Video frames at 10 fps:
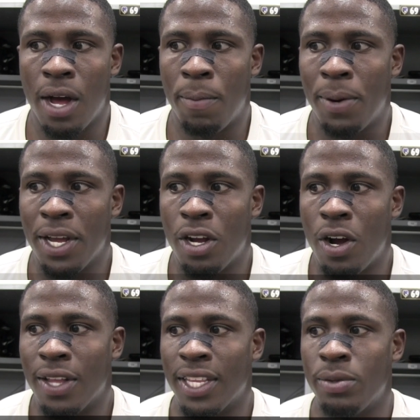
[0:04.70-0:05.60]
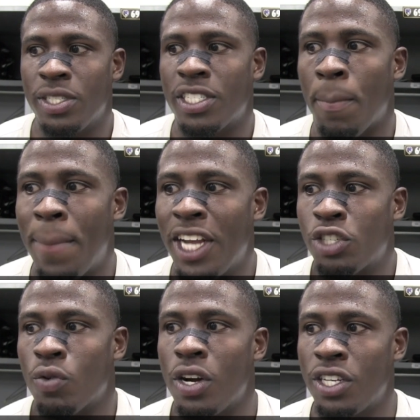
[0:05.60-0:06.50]
play call. I think it was just a
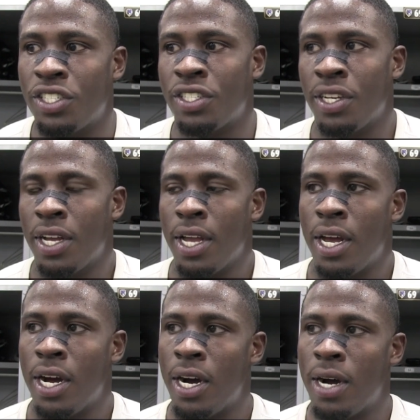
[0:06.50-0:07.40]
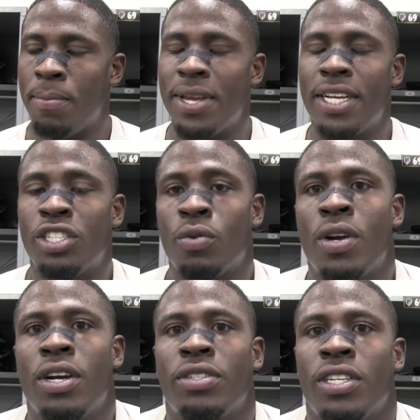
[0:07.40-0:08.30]
base rush. Me and
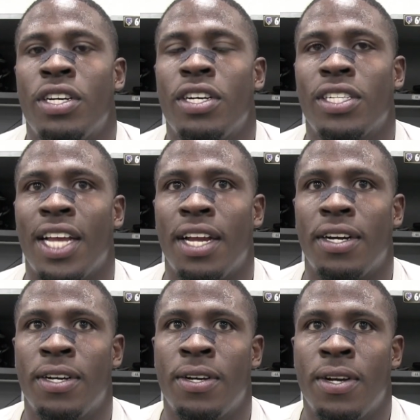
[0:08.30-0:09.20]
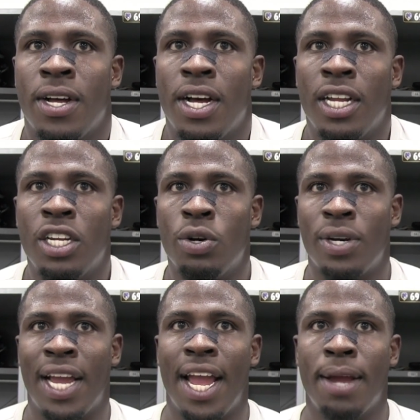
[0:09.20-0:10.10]
Terrell Suggs had a little
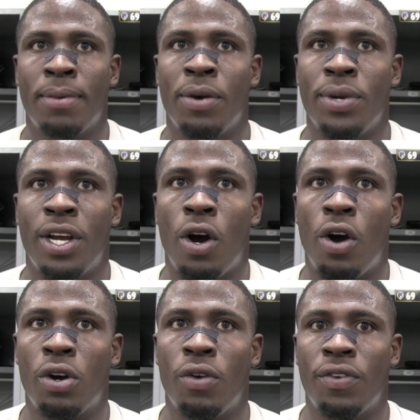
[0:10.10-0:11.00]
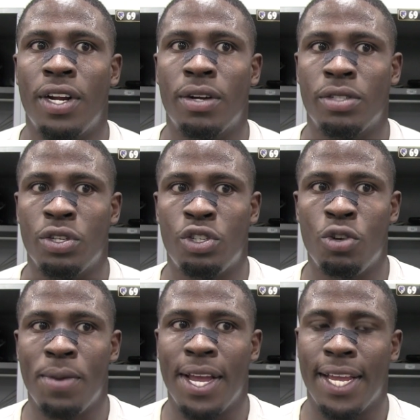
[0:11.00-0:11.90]
game that we called over there. It was a little
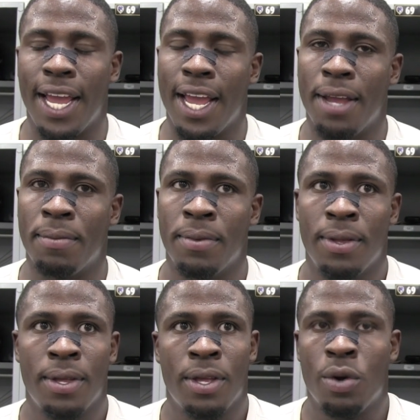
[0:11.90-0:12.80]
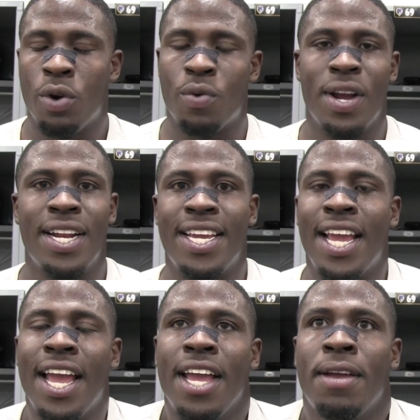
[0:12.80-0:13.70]
two-man game. We ran the
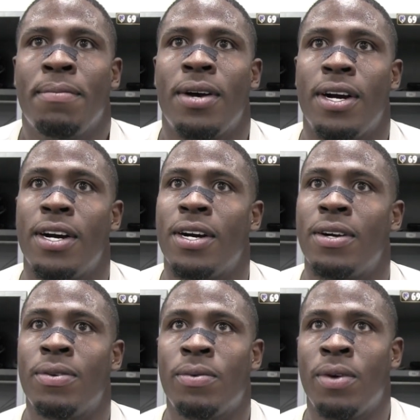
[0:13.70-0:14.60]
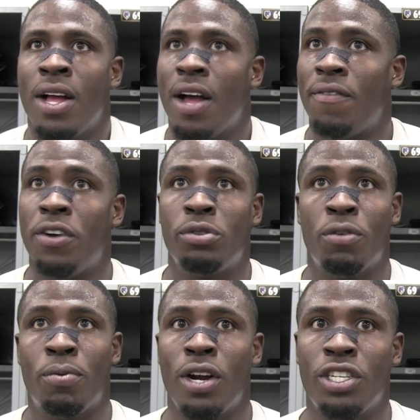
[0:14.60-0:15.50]
game. Felt the
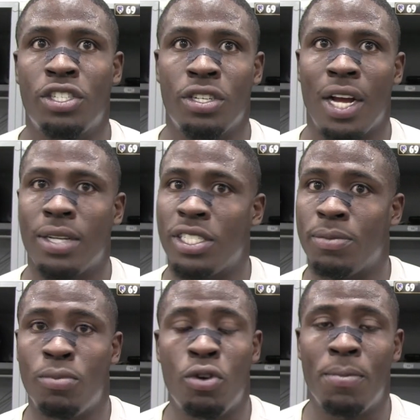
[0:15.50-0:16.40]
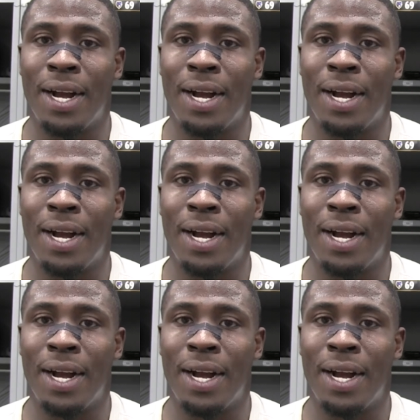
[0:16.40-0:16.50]
pressure. I just pulled